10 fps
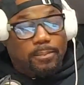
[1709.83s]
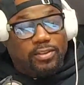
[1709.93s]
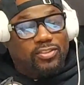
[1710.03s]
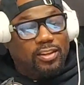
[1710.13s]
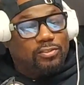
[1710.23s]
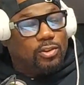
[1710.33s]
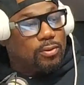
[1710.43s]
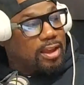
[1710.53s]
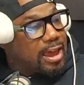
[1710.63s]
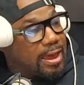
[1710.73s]
But she's
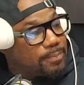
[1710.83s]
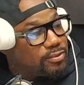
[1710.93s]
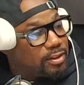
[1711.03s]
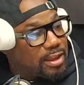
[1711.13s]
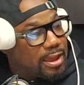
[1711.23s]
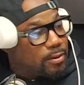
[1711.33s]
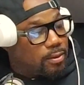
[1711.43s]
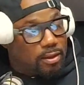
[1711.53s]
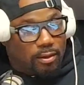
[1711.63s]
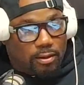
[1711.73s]
doing the opposite.
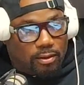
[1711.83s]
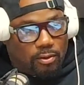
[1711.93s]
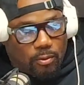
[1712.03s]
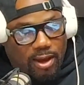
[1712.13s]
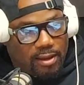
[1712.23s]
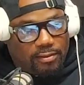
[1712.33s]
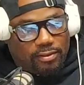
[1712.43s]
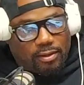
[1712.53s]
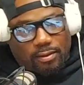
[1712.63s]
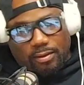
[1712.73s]
Now, grades
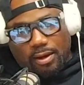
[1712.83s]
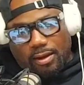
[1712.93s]
and